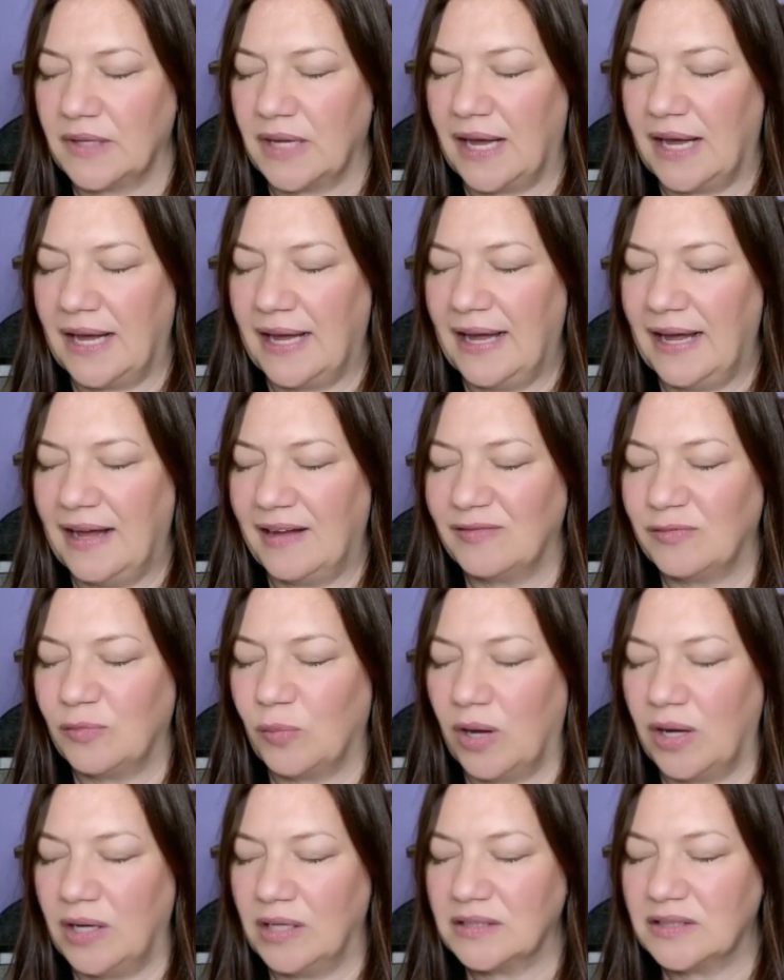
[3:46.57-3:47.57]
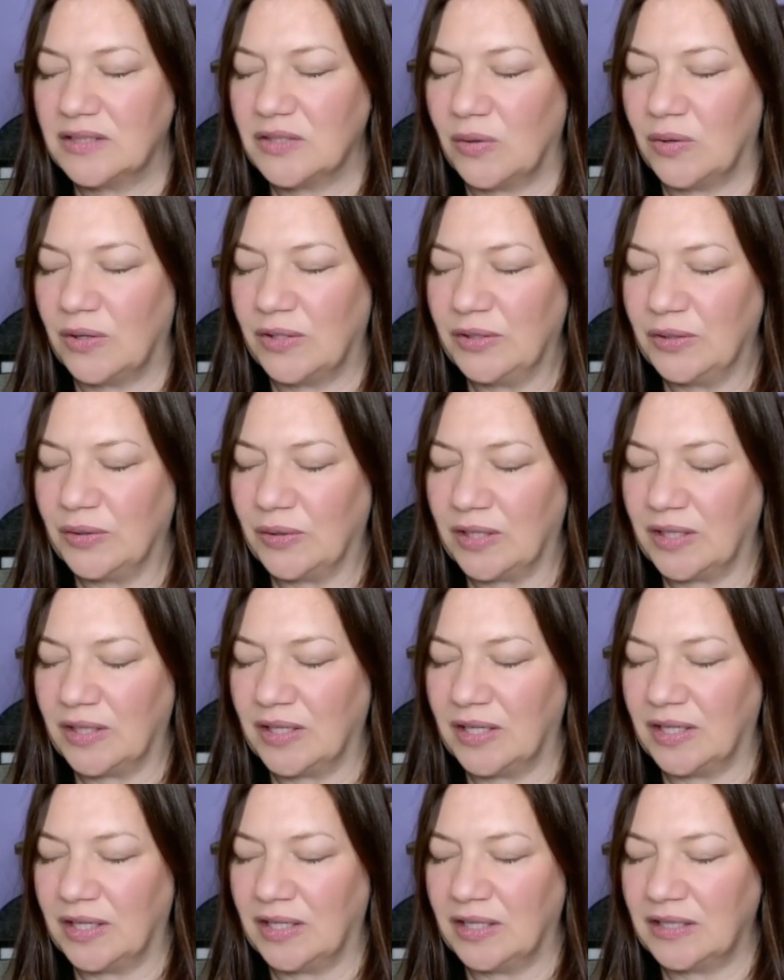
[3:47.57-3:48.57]
I have walked on your
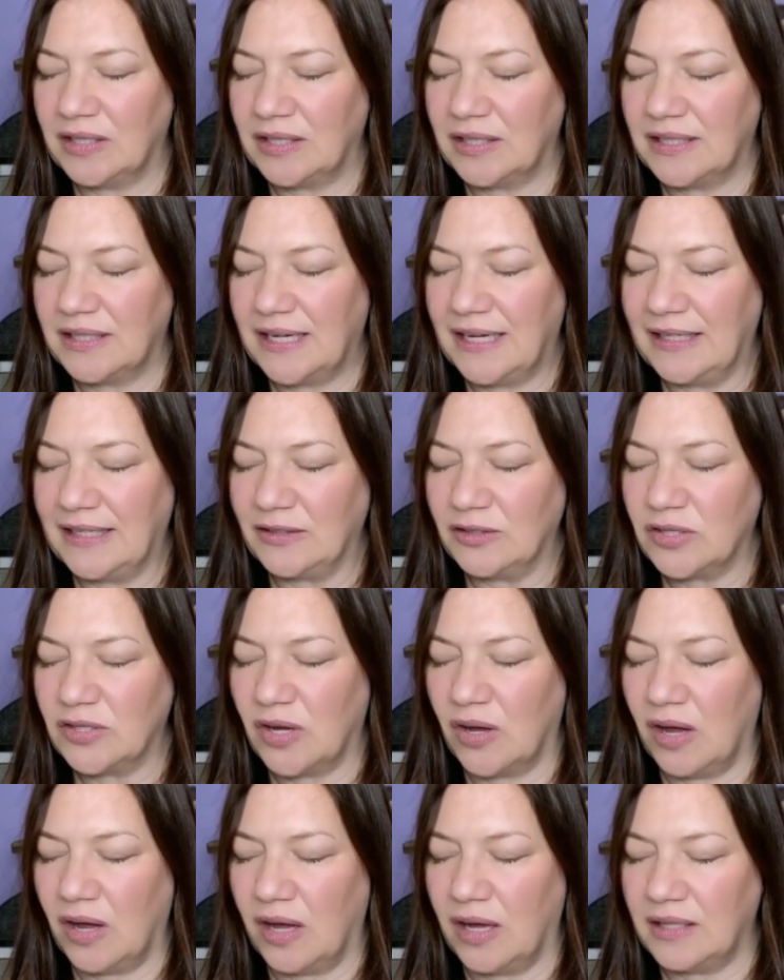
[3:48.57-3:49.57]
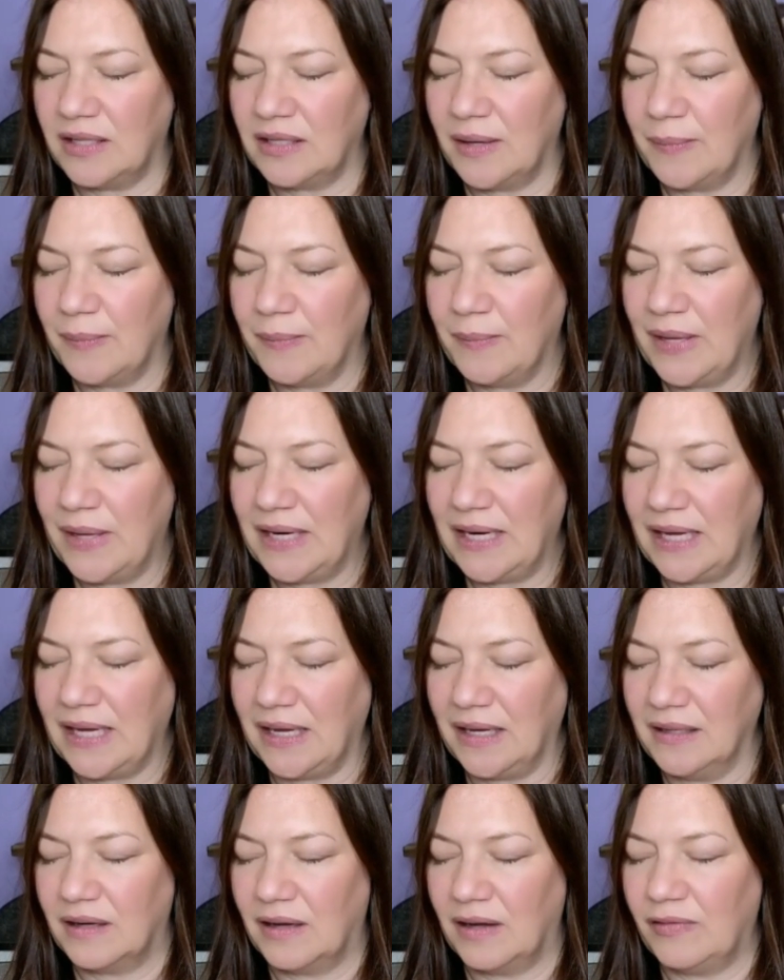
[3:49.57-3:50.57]
earth and taught
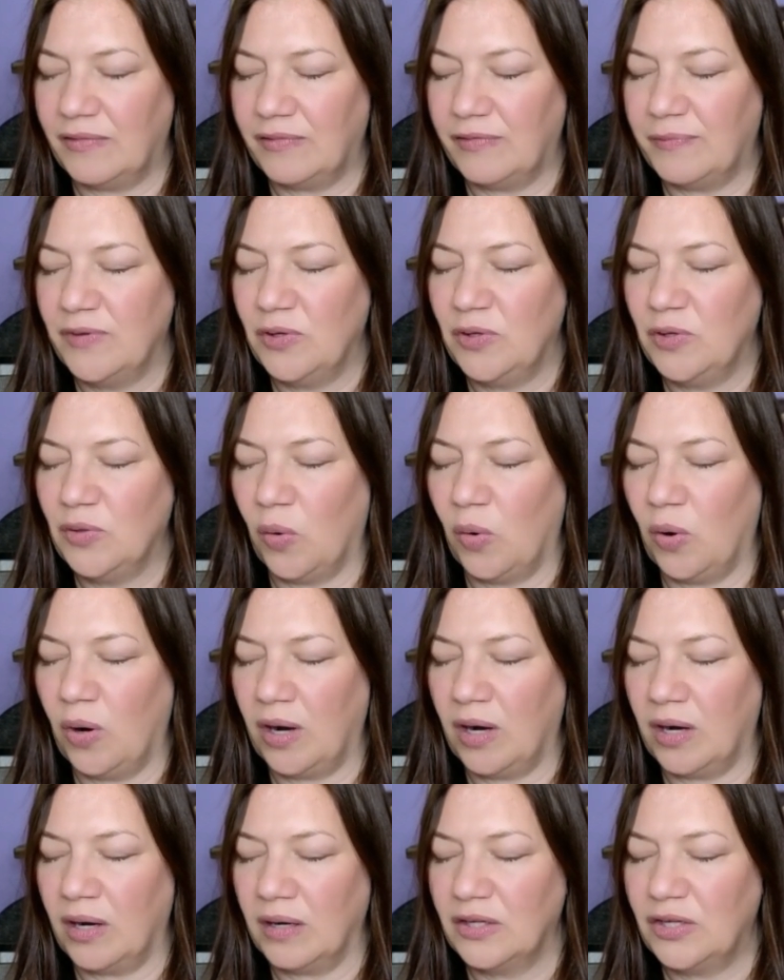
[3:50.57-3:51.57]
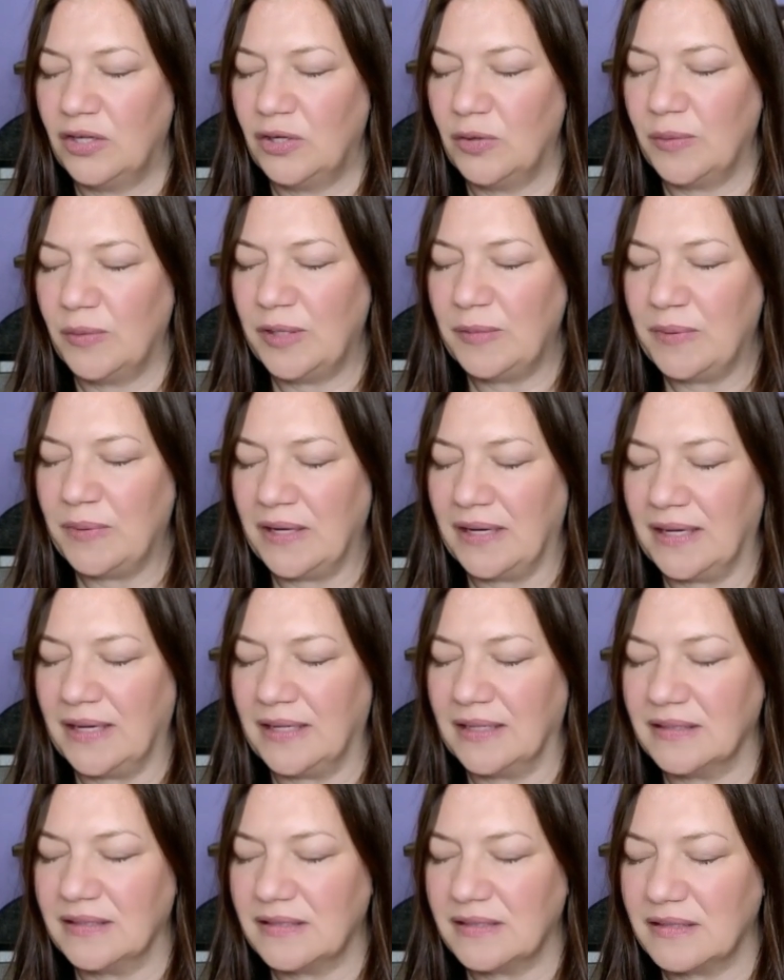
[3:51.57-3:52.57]
many of your human
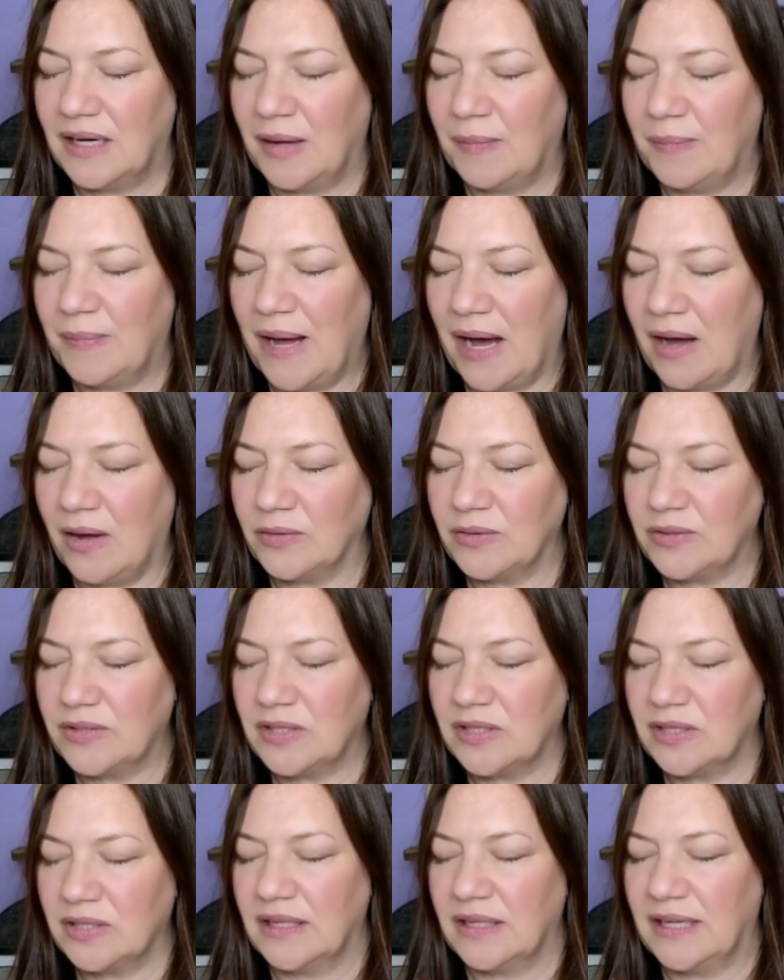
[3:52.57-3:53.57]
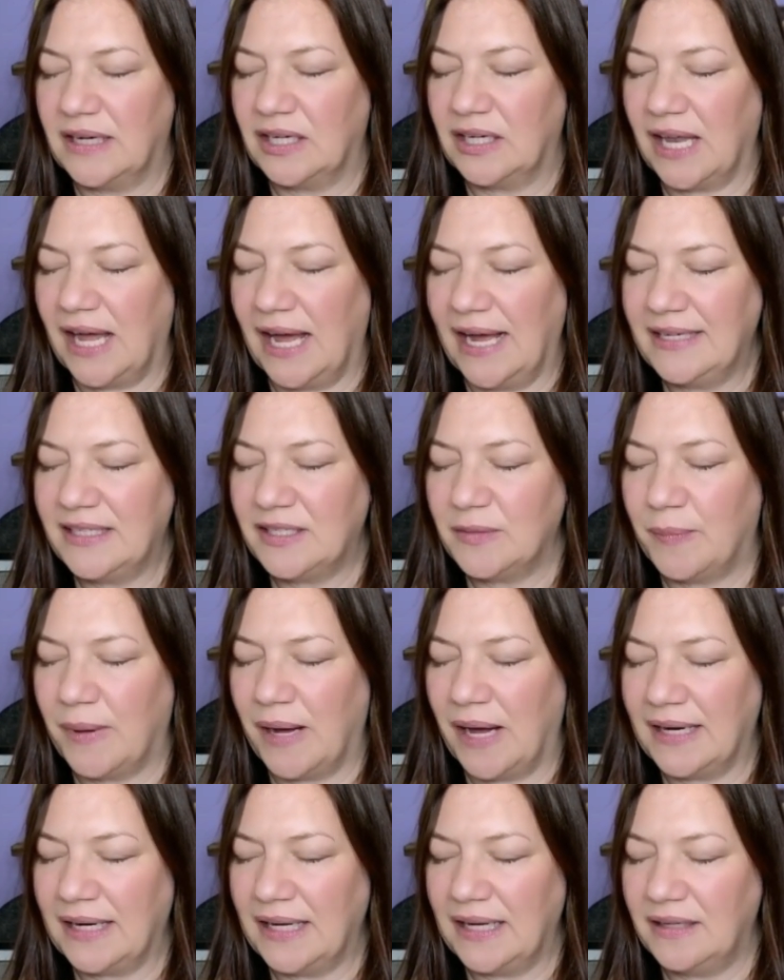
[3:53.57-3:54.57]
beings about their light
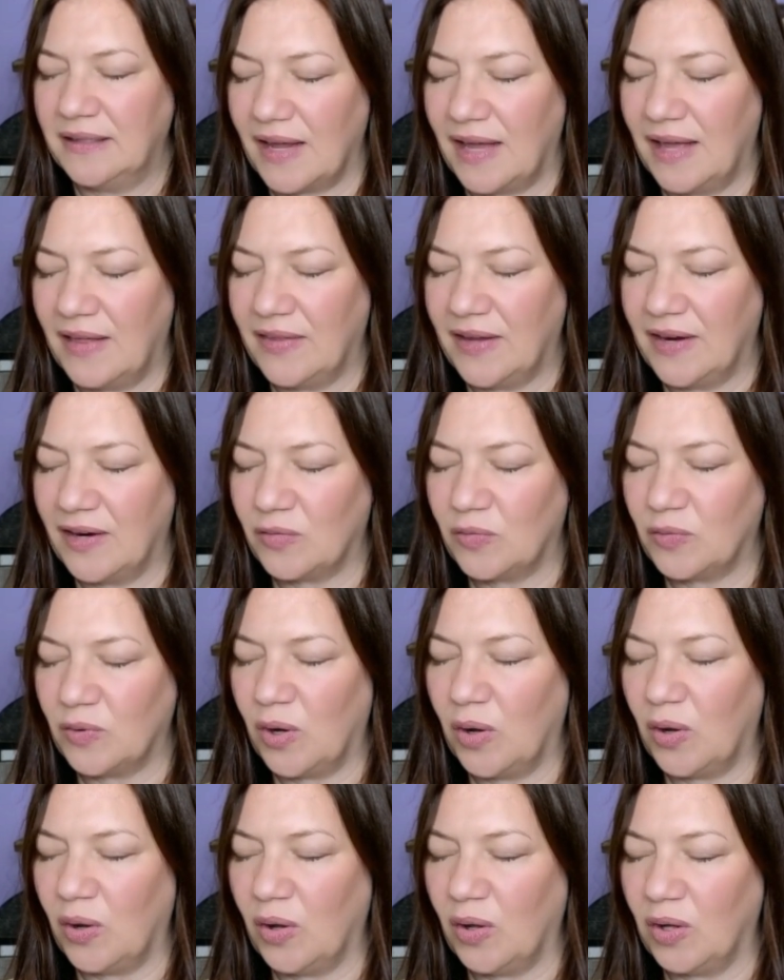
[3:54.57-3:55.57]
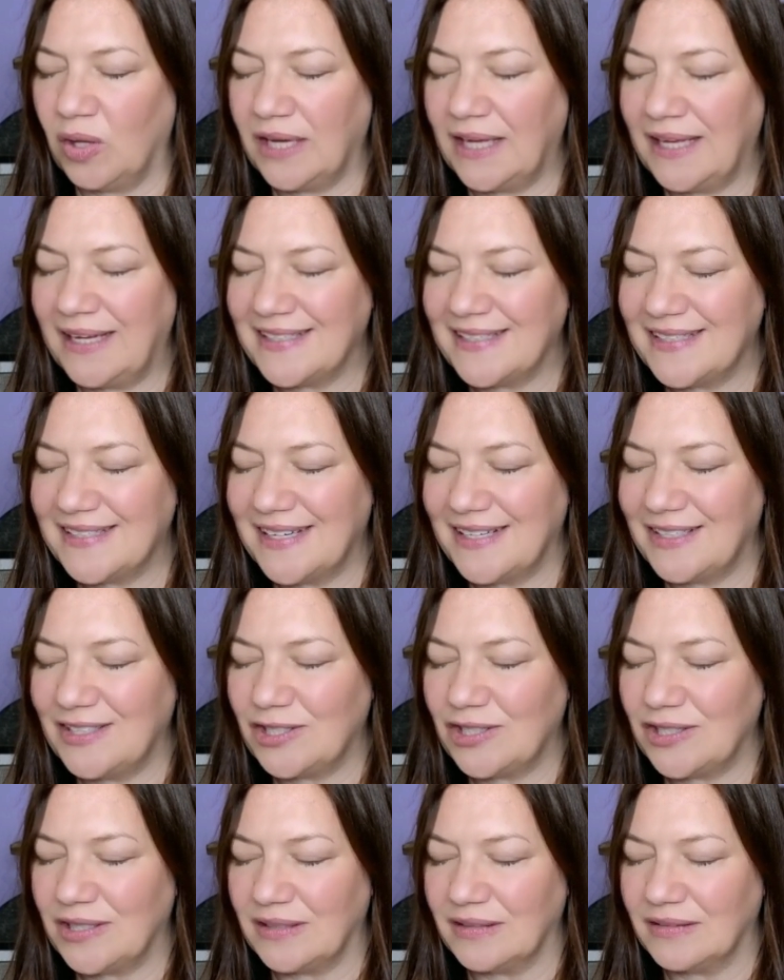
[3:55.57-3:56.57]
body and their role in
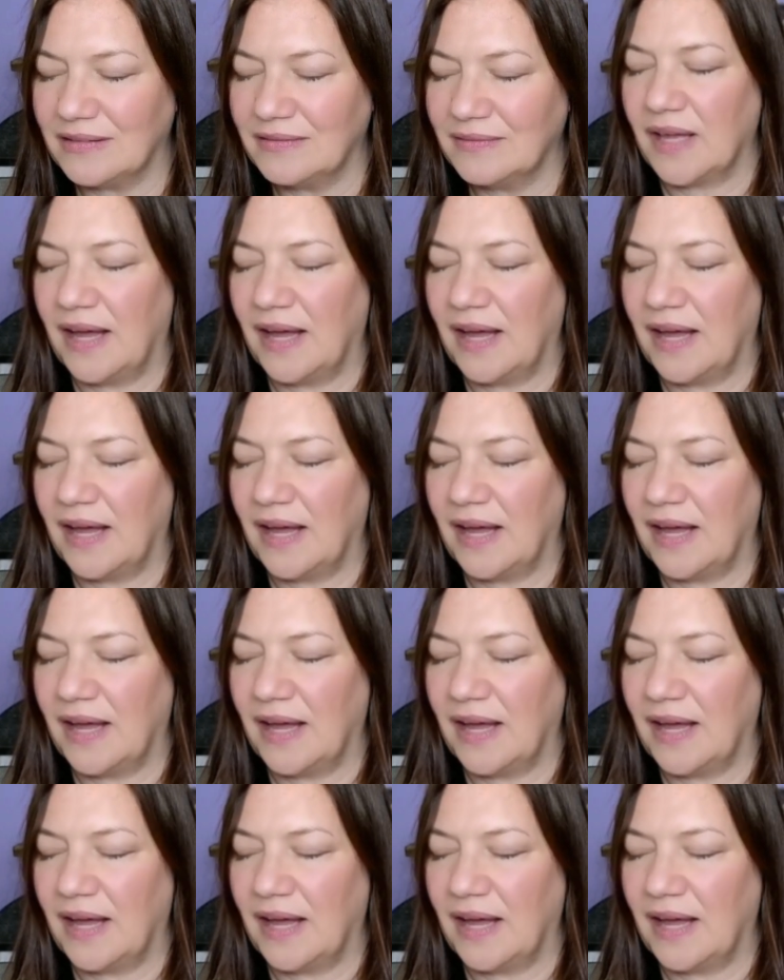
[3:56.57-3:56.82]
ascension.